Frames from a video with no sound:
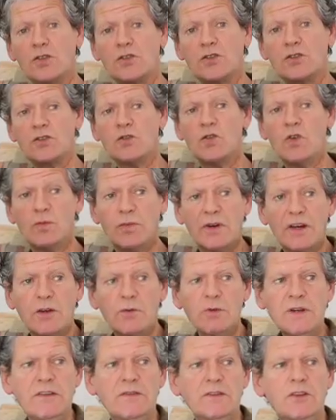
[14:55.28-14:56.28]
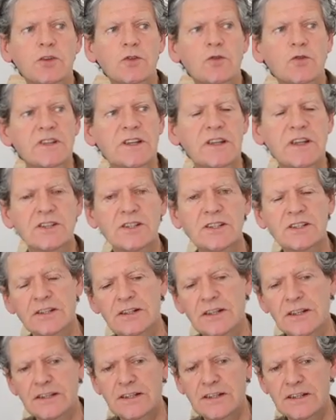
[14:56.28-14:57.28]
So by way of closing, I'd just
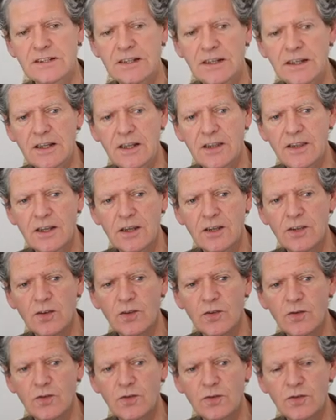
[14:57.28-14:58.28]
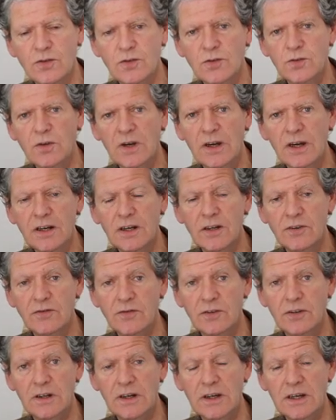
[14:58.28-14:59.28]
like to say a thank you to Hannah
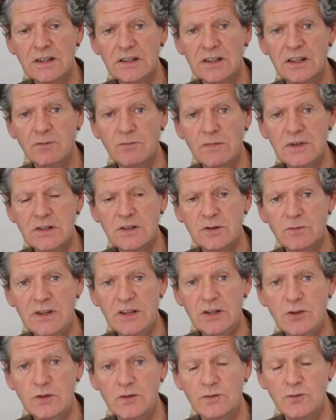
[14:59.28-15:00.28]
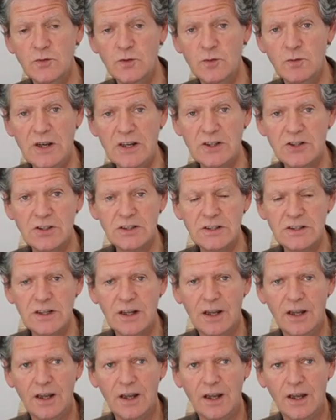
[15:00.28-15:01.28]
for asking me so many useful questions,
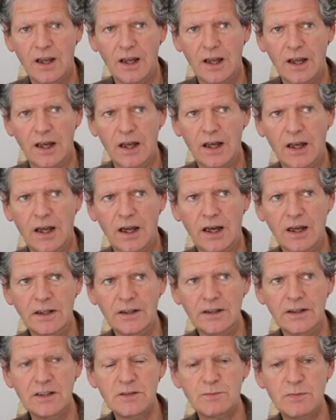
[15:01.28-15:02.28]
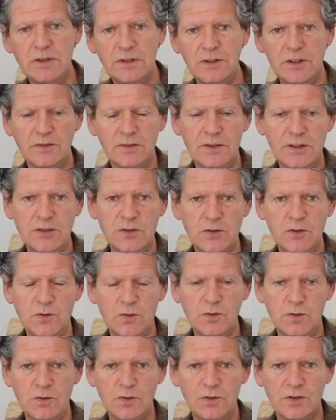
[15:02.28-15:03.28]
and it's been lovely
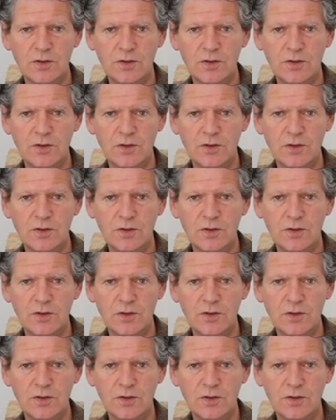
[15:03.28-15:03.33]
to